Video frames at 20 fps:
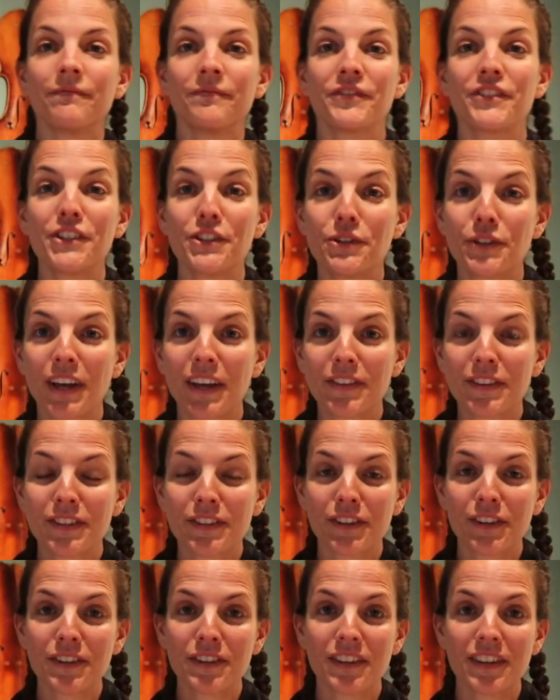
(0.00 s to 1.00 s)
Did you get the
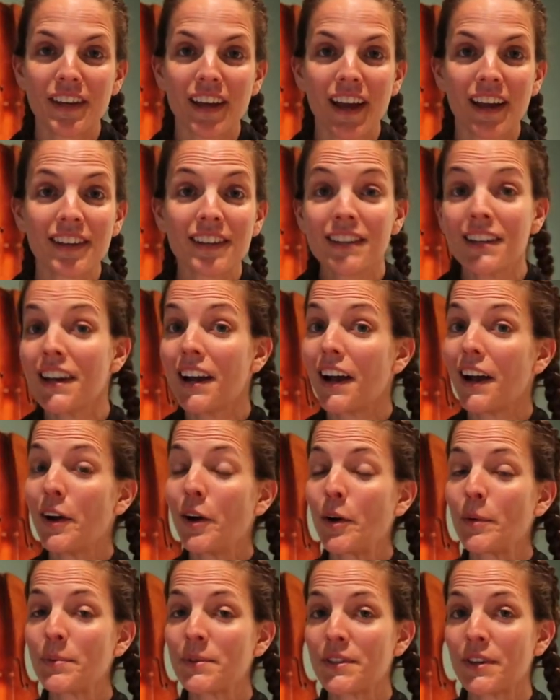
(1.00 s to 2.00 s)
slurs at the end? I
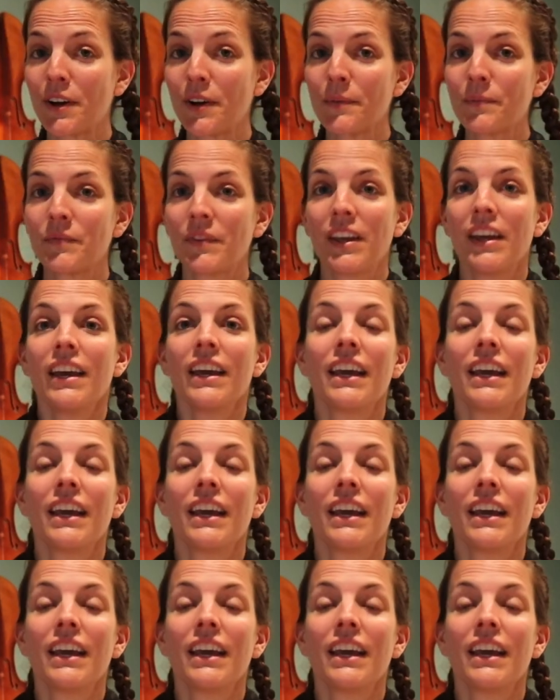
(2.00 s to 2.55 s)
hope so.